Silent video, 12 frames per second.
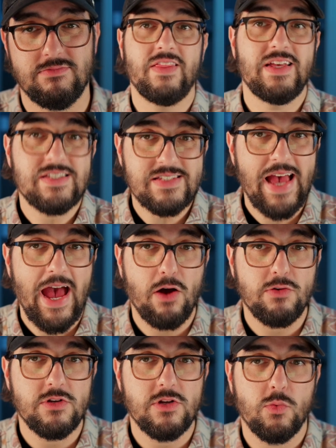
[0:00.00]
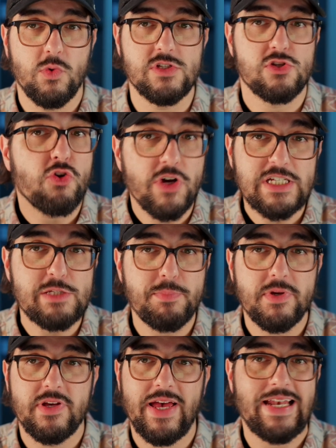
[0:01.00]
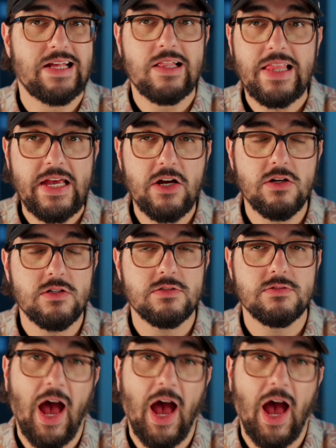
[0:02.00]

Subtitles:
The sound was crisp and clear.